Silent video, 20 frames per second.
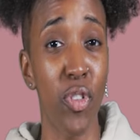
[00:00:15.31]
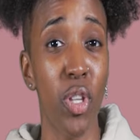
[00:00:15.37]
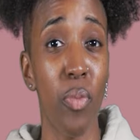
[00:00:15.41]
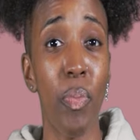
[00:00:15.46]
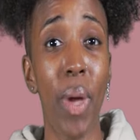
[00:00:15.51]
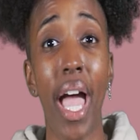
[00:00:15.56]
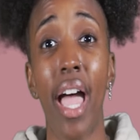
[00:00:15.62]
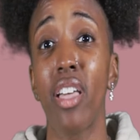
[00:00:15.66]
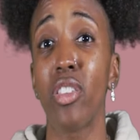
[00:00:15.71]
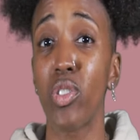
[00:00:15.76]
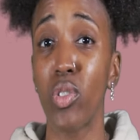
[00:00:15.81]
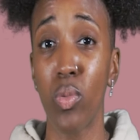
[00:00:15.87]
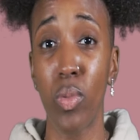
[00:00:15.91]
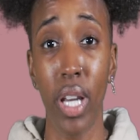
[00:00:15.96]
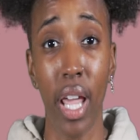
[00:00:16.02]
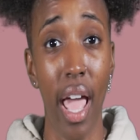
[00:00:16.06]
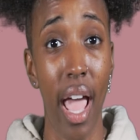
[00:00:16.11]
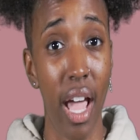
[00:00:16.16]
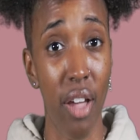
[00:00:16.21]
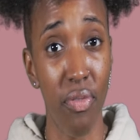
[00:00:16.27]
for the past two
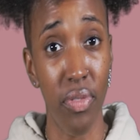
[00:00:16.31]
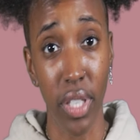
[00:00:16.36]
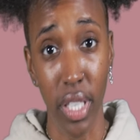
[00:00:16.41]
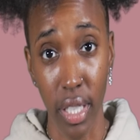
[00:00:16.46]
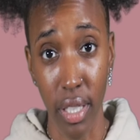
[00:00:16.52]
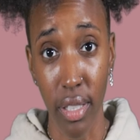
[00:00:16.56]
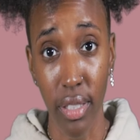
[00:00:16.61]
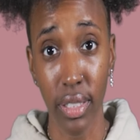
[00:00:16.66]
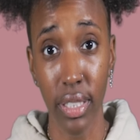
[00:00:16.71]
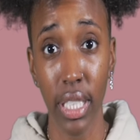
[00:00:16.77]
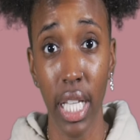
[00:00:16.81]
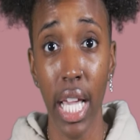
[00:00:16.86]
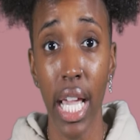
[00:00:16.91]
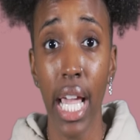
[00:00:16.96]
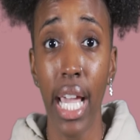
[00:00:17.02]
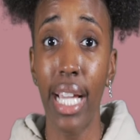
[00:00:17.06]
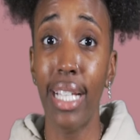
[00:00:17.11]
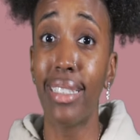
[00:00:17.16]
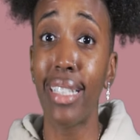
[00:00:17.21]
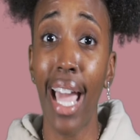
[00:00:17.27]
and a half years.
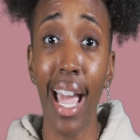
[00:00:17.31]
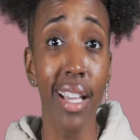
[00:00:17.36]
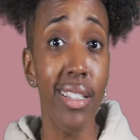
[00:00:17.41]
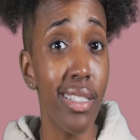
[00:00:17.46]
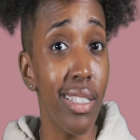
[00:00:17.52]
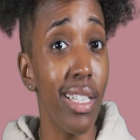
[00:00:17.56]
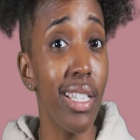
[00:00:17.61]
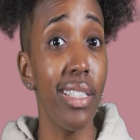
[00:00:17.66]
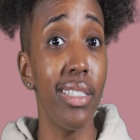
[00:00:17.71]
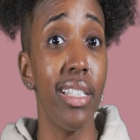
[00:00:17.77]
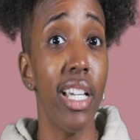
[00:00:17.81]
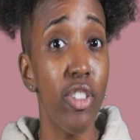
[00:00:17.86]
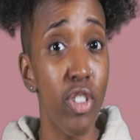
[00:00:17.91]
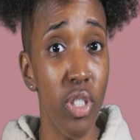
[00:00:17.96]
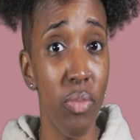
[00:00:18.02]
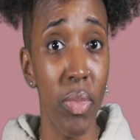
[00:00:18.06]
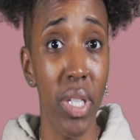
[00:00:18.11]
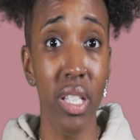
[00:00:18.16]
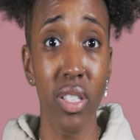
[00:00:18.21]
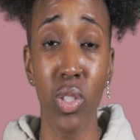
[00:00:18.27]
It's actually a
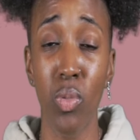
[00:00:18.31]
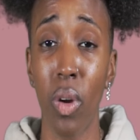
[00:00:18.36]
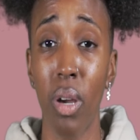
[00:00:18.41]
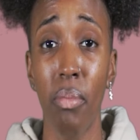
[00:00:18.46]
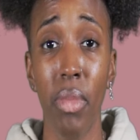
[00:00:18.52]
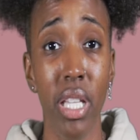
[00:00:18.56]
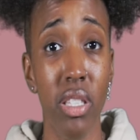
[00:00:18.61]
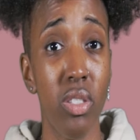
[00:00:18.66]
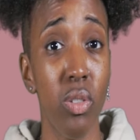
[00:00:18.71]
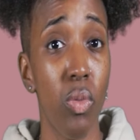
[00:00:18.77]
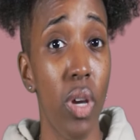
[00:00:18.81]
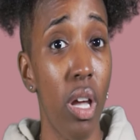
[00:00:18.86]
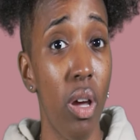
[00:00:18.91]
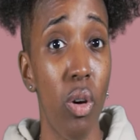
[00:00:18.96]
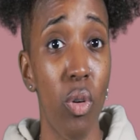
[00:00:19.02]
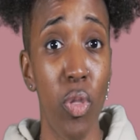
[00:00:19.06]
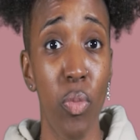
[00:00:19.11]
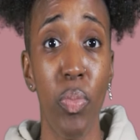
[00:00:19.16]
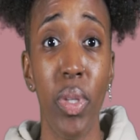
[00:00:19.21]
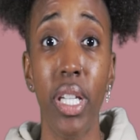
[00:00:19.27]
detriment to our mental
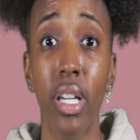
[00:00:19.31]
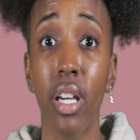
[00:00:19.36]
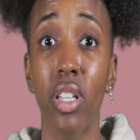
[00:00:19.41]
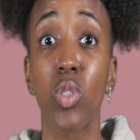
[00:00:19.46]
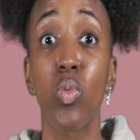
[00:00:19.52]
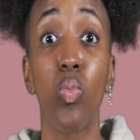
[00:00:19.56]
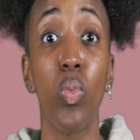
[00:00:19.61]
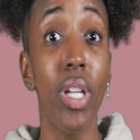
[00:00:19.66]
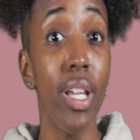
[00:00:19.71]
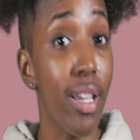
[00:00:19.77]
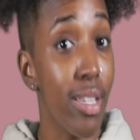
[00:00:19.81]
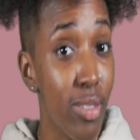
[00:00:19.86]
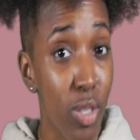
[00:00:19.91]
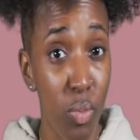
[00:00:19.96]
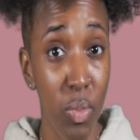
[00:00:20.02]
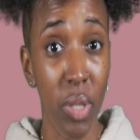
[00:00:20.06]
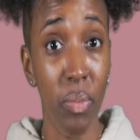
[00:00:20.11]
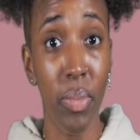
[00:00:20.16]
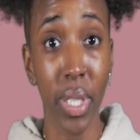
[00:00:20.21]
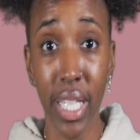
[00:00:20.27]
health because we as
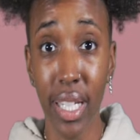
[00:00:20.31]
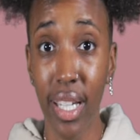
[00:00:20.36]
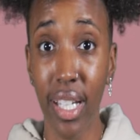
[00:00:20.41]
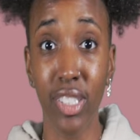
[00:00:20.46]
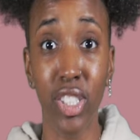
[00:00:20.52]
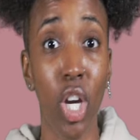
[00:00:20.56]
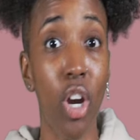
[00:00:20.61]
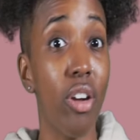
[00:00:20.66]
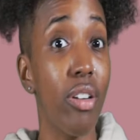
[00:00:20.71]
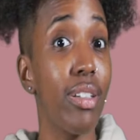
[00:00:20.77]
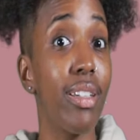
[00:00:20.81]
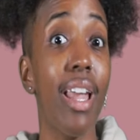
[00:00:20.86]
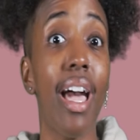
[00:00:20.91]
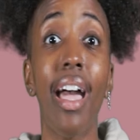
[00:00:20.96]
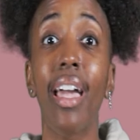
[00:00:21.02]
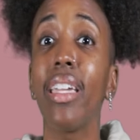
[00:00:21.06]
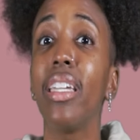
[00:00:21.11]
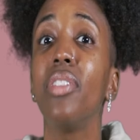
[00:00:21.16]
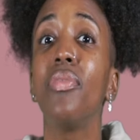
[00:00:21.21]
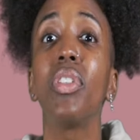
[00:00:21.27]
human beings are
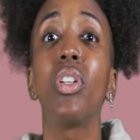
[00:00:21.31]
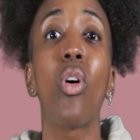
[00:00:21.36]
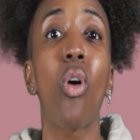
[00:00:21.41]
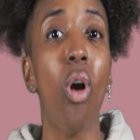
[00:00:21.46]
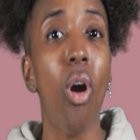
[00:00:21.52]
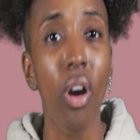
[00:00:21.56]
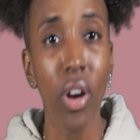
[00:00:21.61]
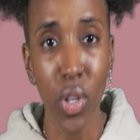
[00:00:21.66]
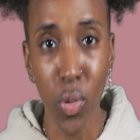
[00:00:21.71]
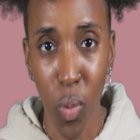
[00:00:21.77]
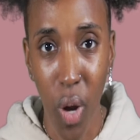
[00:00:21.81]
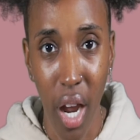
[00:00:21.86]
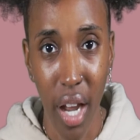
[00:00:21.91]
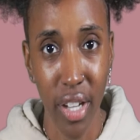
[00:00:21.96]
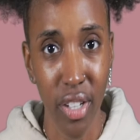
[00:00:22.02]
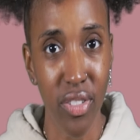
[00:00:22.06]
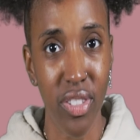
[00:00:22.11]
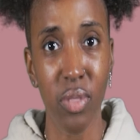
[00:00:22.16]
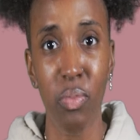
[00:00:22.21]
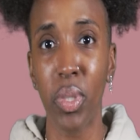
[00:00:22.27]
not even
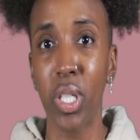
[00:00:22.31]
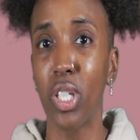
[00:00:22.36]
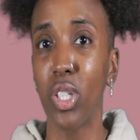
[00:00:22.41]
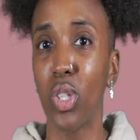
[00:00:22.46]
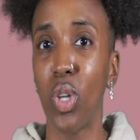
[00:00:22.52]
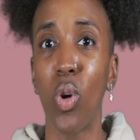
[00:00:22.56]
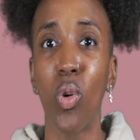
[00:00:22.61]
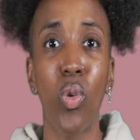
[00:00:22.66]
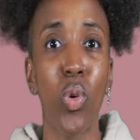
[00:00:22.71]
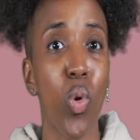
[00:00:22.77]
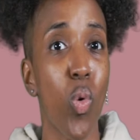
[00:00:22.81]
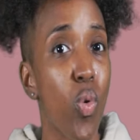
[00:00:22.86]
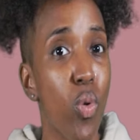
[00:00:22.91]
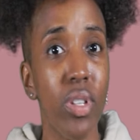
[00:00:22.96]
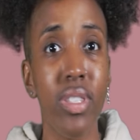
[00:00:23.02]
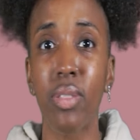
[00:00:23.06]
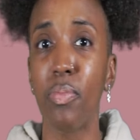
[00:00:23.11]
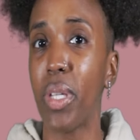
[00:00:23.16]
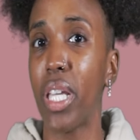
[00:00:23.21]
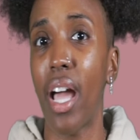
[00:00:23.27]
hardwired to be alone
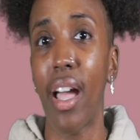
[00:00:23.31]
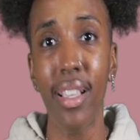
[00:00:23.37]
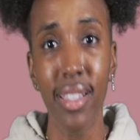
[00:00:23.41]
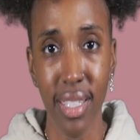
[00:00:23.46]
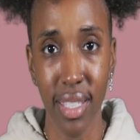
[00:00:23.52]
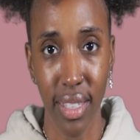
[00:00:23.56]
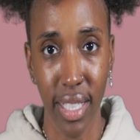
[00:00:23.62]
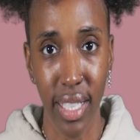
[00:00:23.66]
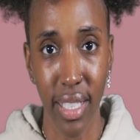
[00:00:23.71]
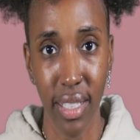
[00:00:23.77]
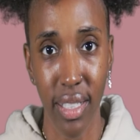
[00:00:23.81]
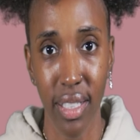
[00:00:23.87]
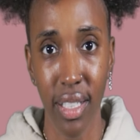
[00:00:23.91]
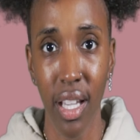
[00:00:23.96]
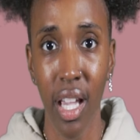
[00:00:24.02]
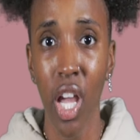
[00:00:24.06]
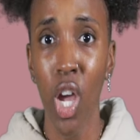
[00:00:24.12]
or to be isolated.